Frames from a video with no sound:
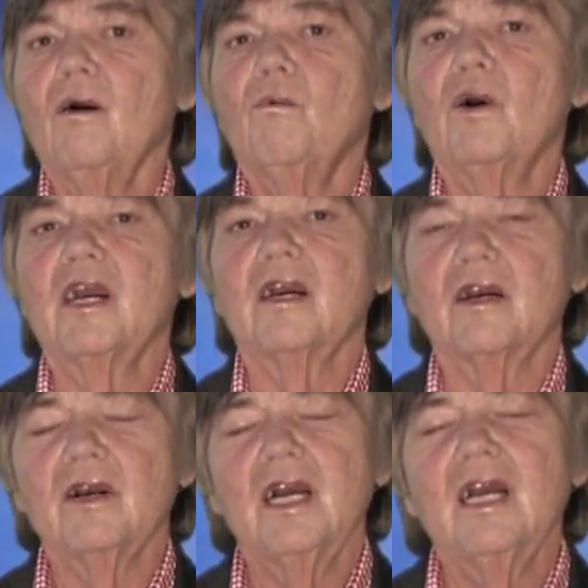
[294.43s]

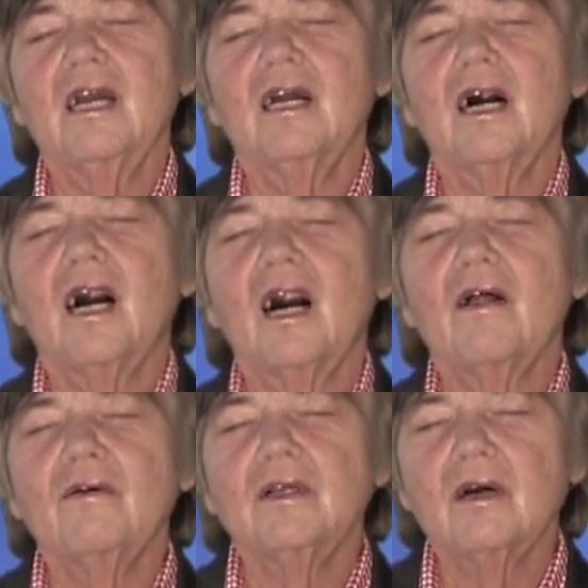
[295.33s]
where
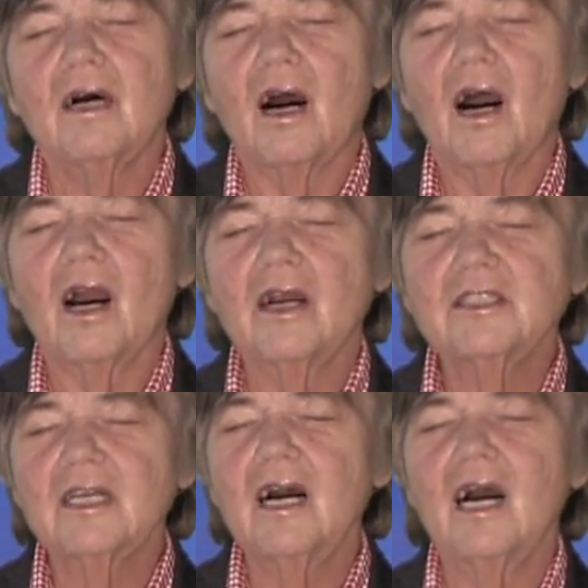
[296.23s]

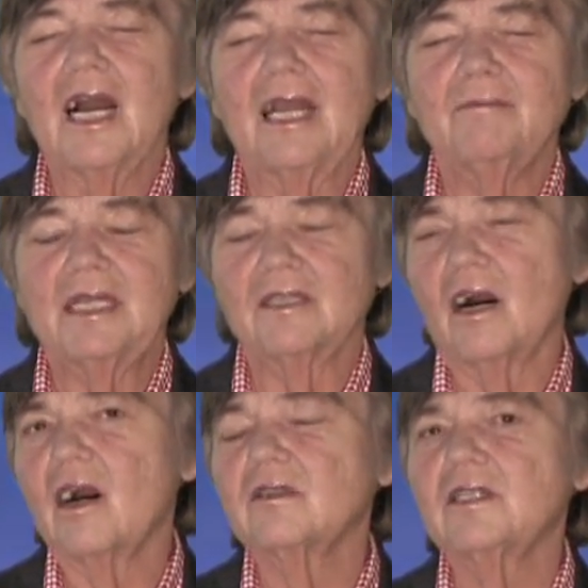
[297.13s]
our time in
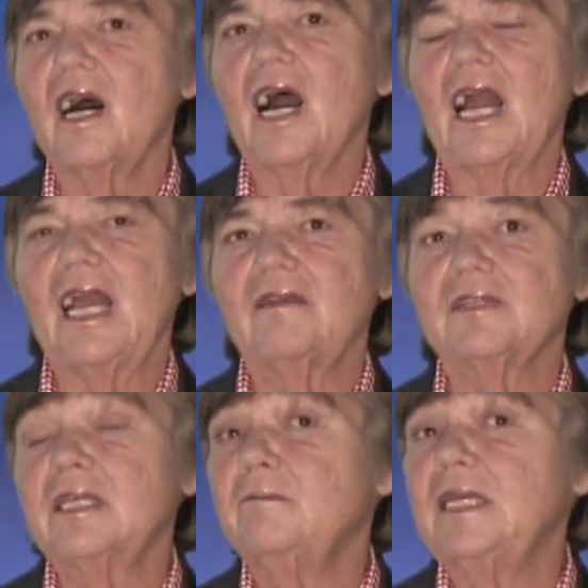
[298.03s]
our
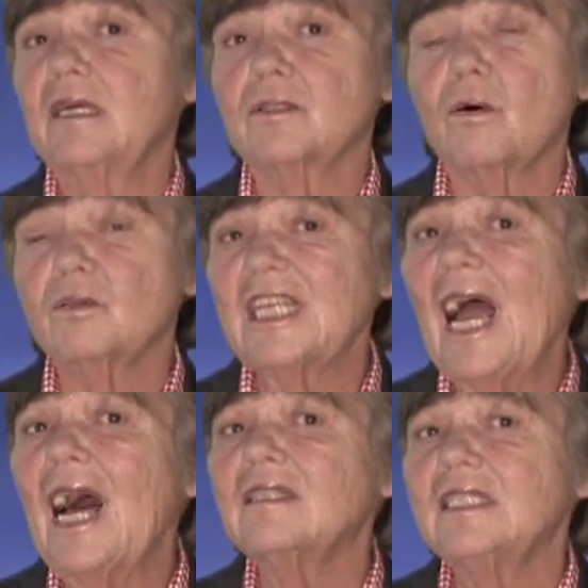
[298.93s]
life can be a
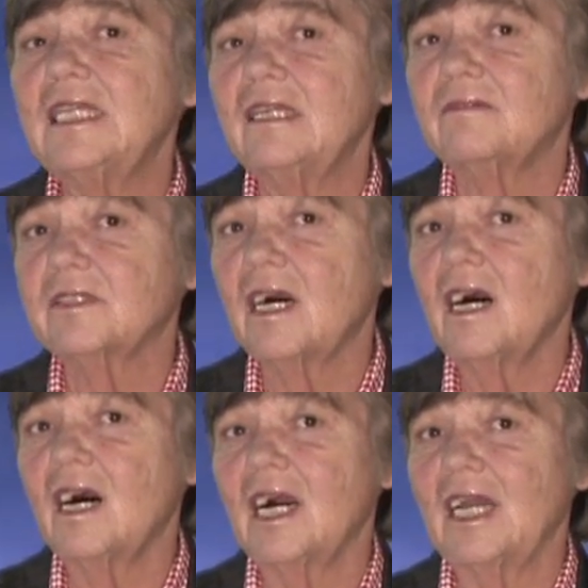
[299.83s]
totality of
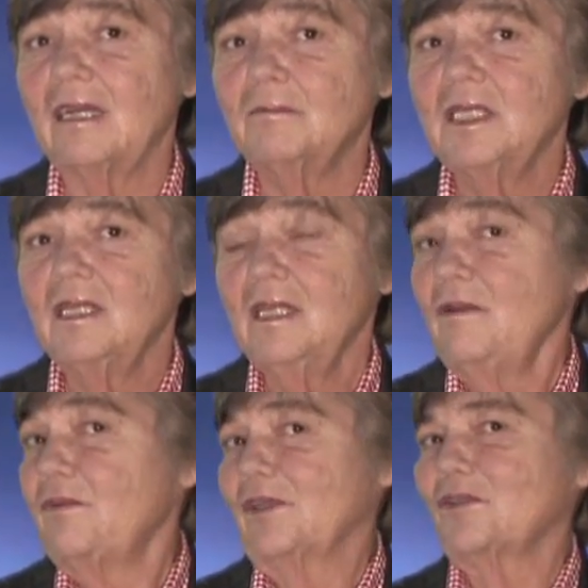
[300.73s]
time.
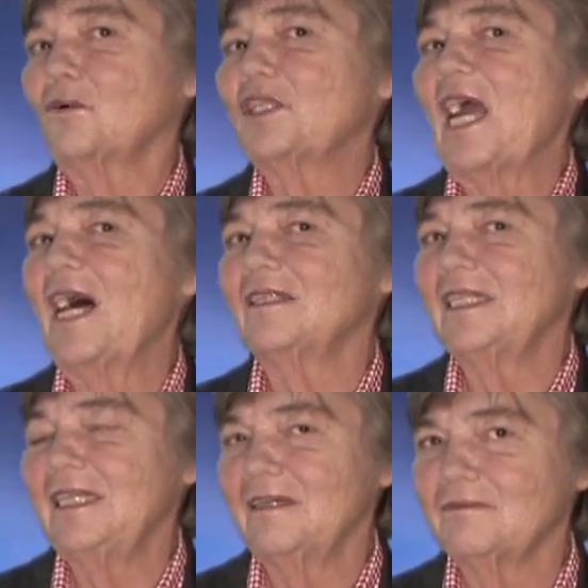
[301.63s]
The
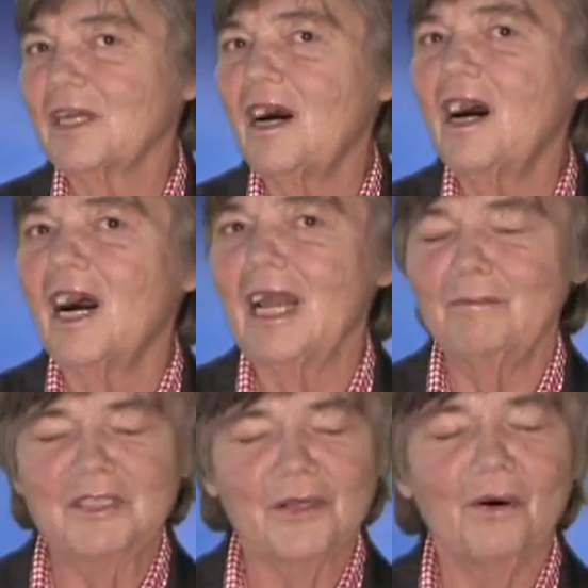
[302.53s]
totality of
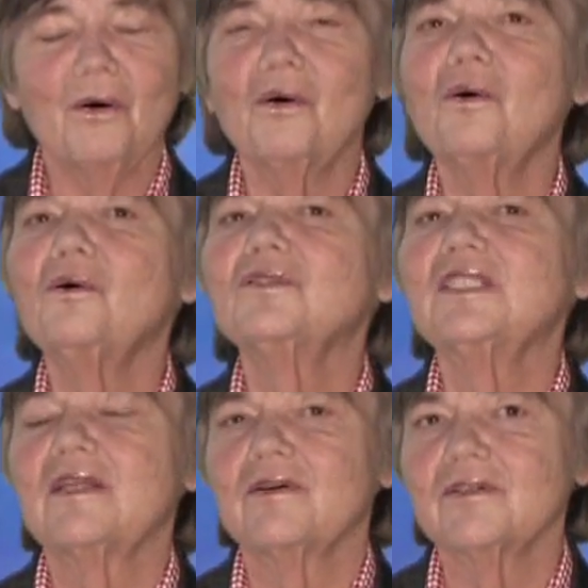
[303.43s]
time is a whole
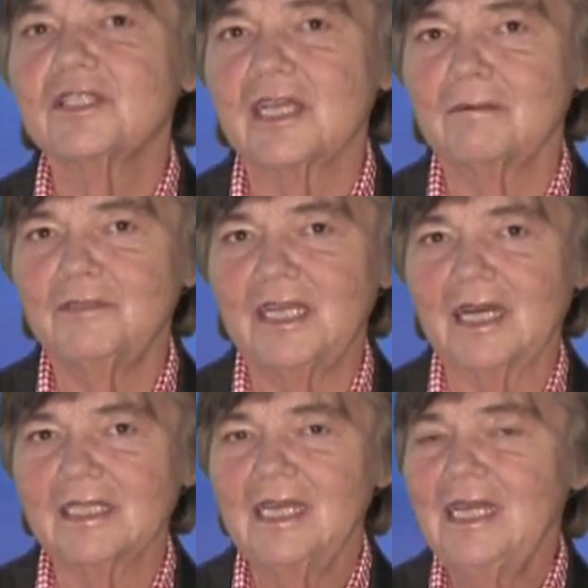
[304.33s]
nother subject